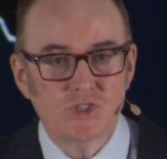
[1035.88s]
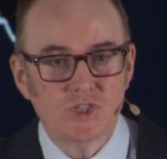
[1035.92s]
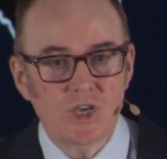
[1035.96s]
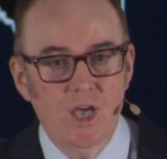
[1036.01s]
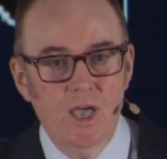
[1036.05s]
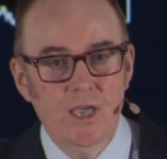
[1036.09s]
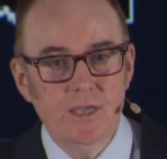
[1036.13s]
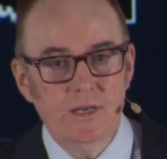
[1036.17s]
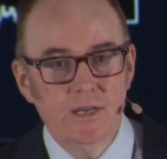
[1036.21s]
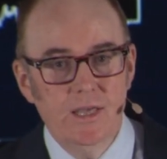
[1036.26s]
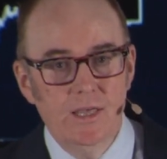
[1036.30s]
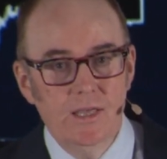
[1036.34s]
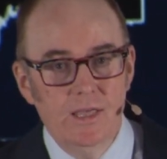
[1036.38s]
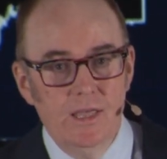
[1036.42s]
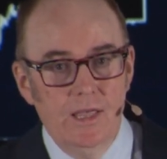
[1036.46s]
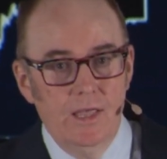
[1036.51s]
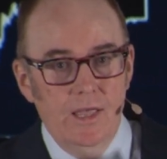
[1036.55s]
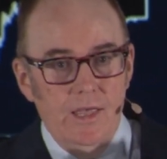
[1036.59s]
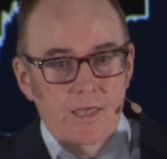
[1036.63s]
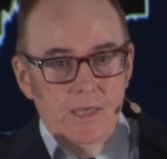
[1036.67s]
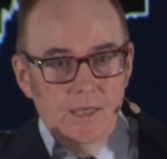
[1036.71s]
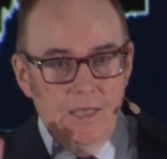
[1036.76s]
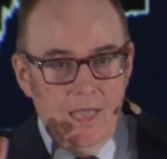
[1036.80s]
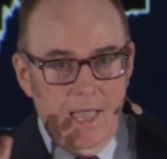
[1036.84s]
China
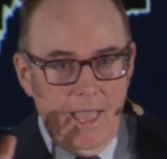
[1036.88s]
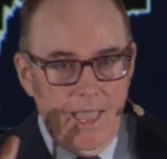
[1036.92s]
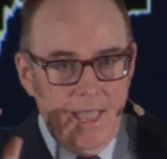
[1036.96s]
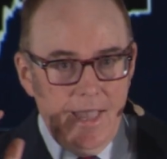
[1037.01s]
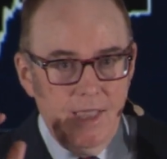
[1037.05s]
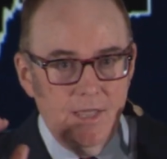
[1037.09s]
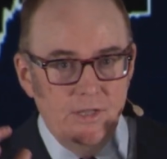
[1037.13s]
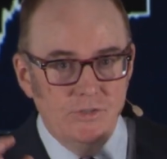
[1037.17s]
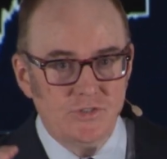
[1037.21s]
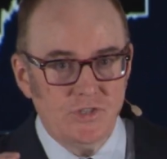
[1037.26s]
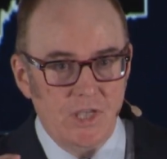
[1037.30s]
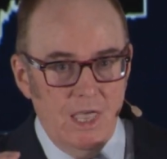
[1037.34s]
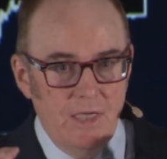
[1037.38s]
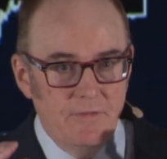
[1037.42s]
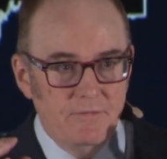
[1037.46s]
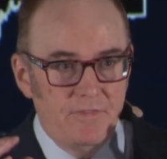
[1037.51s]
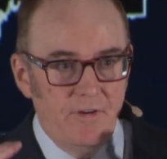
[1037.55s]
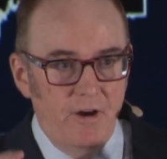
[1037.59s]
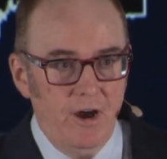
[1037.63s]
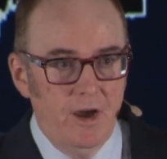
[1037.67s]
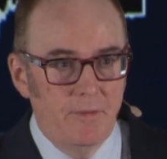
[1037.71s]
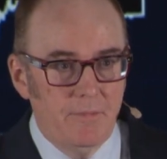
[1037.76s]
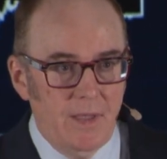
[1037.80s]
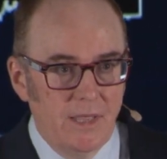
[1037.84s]
has
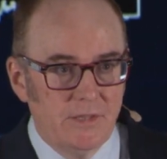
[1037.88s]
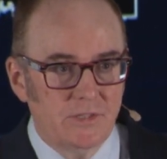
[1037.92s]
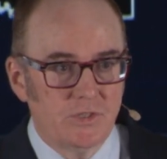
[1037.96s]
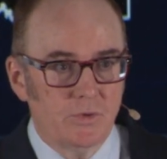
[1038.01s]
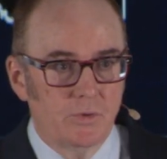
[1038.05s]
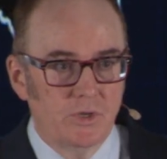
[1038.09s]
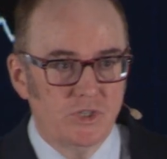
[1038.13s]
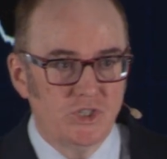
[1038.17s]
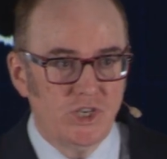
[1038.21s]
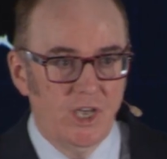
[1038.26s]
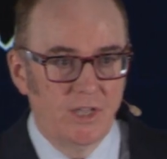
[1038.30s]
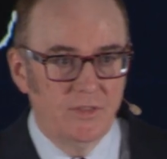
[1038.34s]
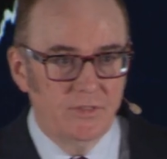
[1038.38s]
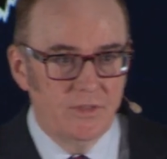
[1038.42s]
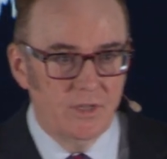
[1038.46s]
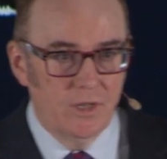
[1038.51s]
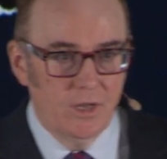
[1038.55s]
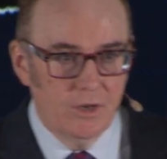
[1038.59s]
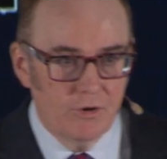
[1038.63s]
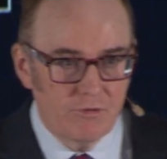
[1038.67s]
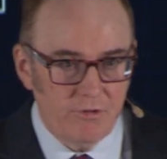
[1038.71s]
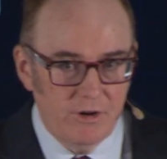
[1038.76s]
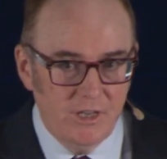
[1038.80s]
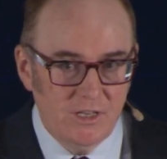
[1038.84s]
environmental
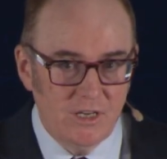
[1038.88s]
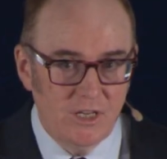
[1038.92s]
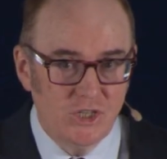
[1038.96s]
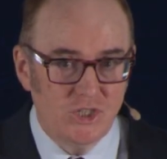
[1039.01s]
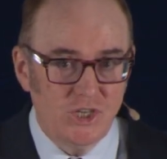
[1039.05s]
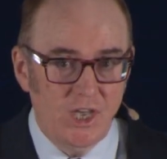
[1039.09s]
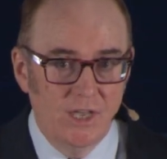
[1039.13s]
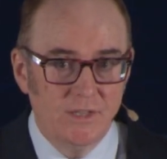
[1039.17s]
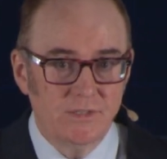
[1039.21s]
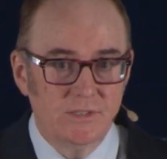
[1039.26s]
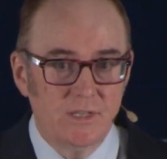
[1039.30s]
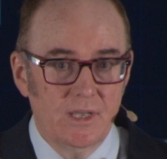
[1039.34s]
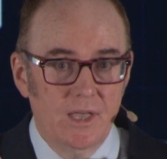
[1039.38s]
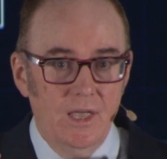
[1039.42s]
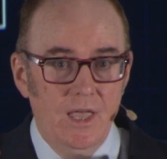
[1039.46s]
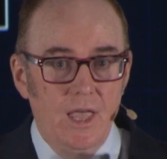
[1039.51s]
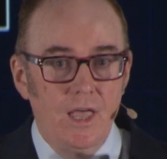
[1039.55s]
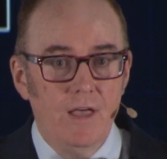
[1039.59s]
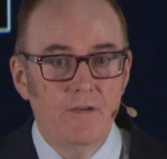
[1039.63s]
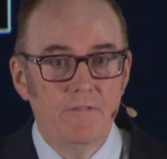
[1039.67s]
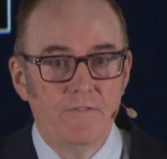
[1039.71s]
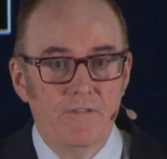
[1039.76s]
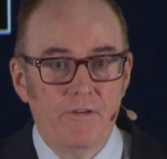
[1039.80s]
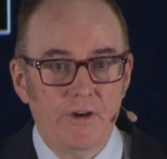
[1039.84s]
agenda, the green agenda,
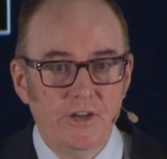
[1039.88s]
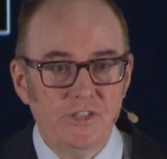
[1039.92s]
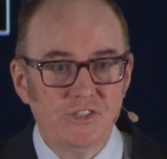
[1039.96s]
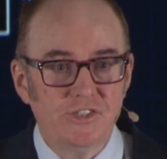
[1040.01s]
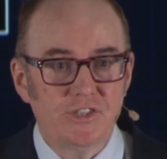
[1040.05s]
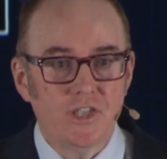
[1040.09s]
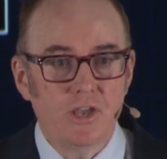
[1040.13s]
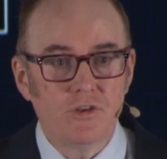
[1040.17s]
very